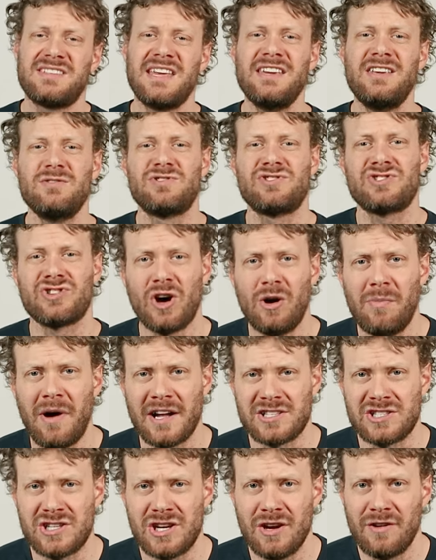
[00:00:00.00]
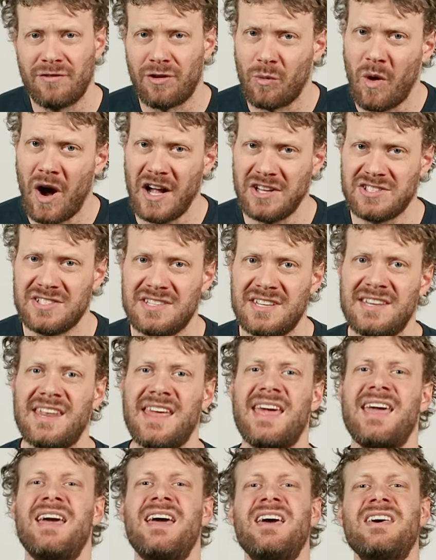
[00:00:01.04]
Thank you so much for watching
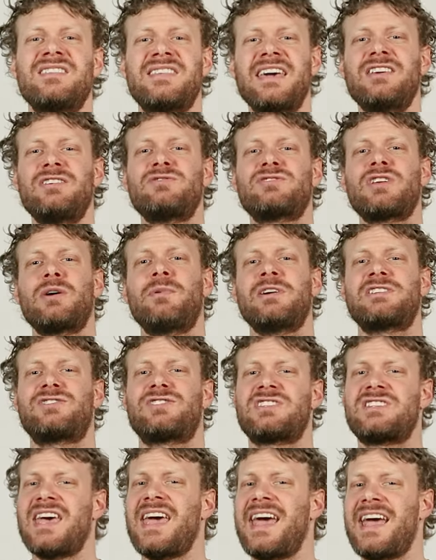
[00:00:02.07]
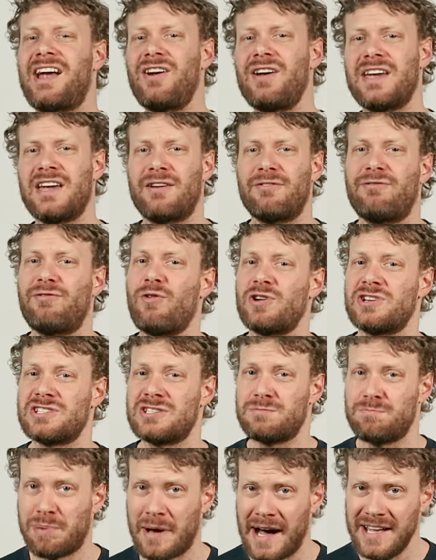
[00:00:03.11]
today. Thank you so much to Ariat for
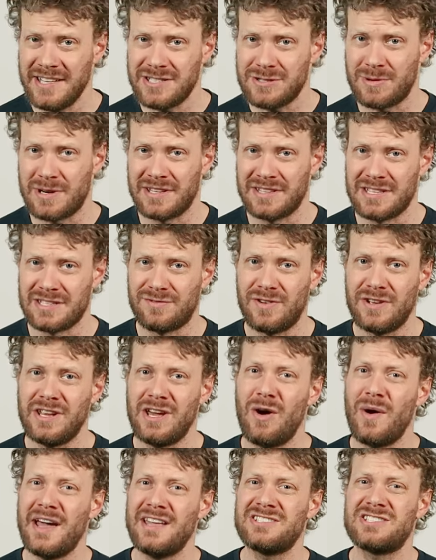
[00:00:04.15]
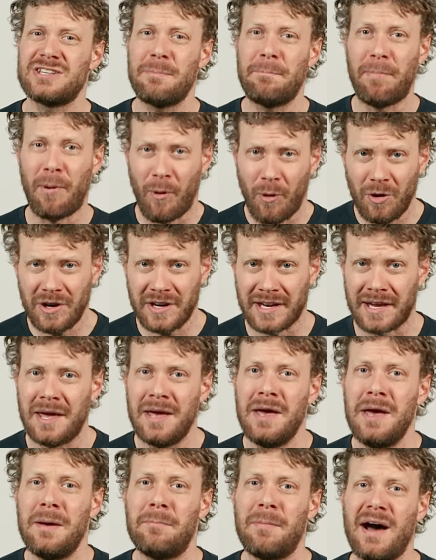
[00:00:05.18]
sponsoring this video and supporting
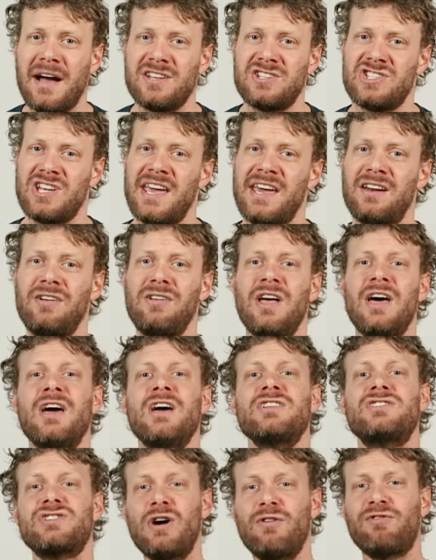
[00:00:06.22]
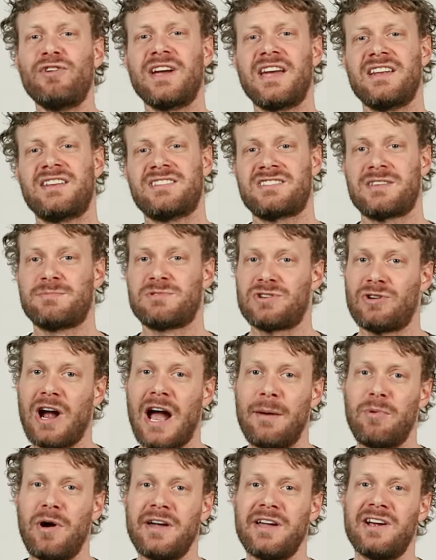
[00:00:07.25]
my channel. Don't forget to
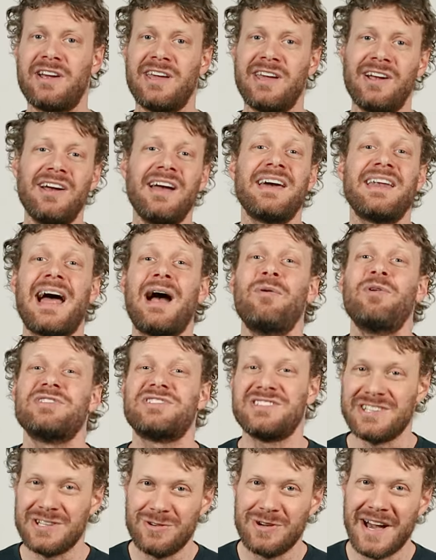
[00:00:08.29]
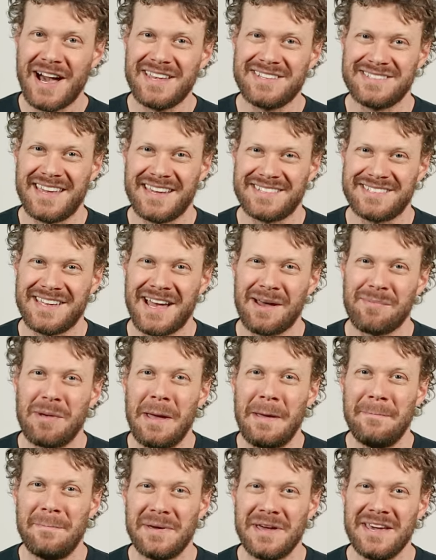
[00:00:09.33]
subscribe while you're here, and I will see you guys next time.
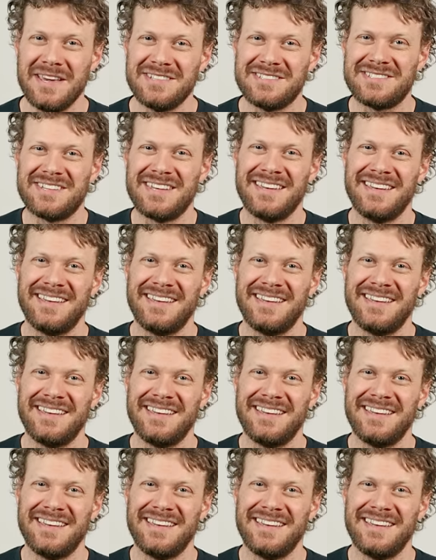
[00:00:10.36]
Peace.